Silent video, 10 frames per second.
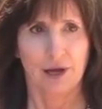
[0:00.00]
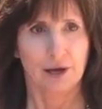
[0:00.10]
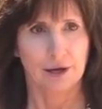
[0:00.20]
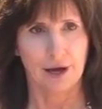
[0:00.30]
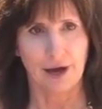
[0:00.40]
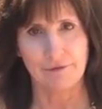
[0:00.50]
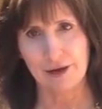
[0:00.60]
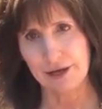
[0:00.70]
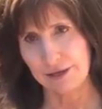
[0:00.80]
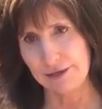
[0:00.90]

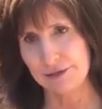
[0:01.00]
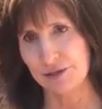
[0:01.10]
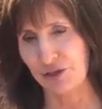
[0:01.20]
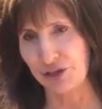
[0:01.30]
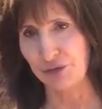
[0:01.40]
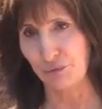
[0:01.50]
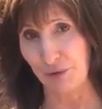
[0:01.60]
Agave is the